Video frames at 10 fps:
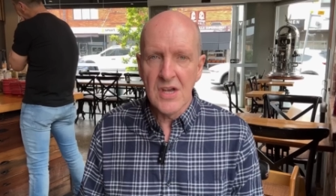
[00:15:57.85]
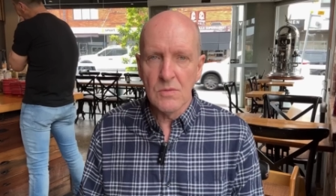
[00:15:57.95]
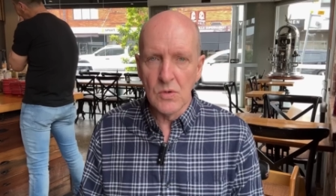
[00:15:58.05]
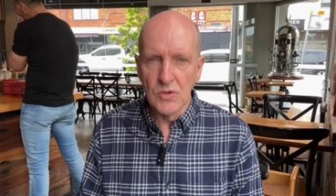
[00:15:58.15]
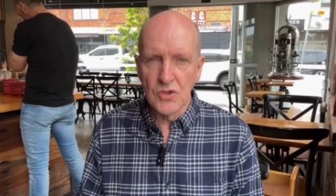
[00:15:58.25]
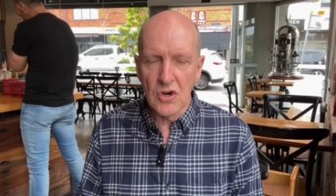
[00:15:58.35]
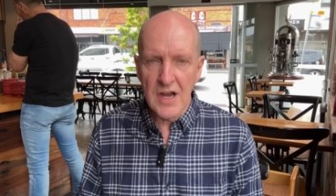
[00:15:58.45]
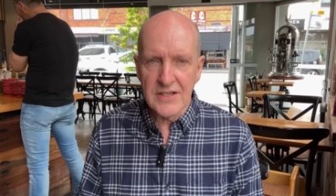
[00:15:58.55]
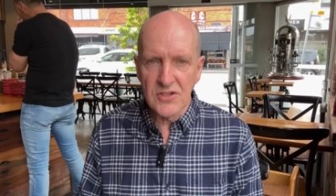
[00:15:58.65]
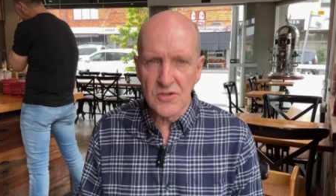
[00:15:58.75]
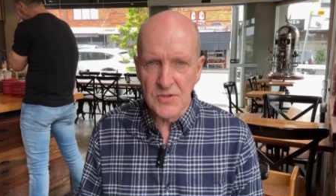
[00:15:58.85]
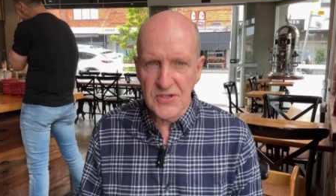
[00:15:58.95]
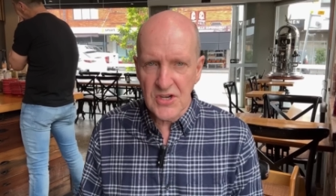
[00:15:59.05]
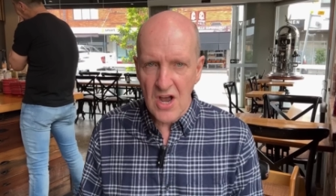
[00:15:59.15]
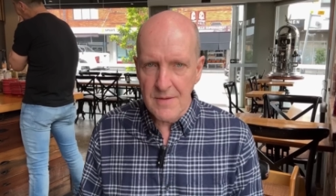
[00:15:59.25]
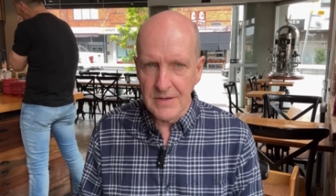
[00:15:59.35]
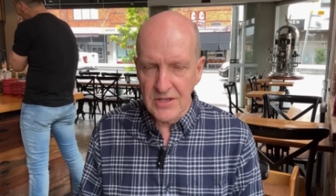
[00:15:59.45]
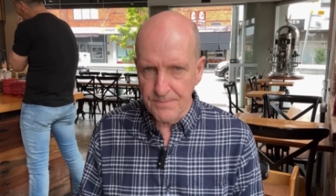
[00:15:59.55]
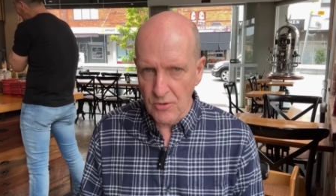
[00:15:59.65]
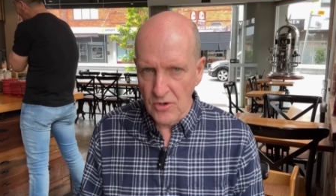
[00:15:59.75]
will try to stymie
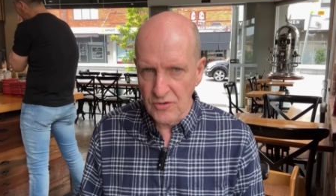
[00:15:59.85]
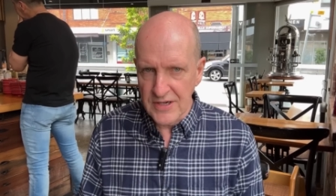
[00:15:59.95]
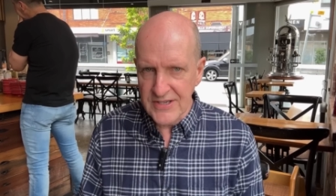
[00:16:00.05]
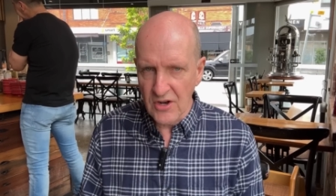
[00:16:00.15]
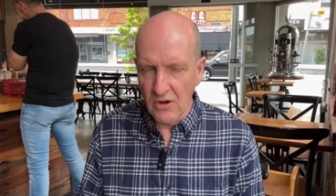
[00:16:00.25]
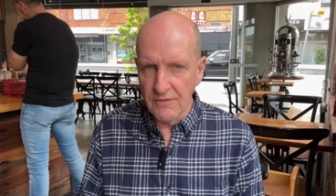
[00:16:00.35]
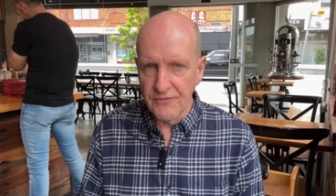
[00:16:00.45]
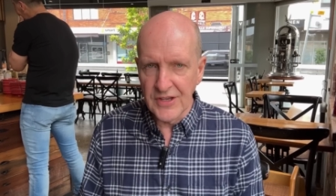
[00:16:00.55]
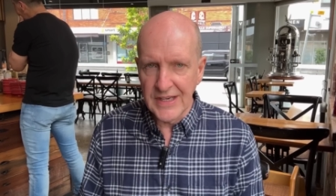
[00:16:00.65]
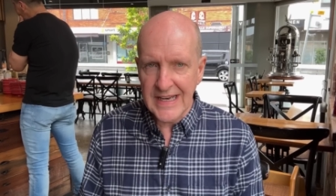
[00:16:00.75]
the progress of the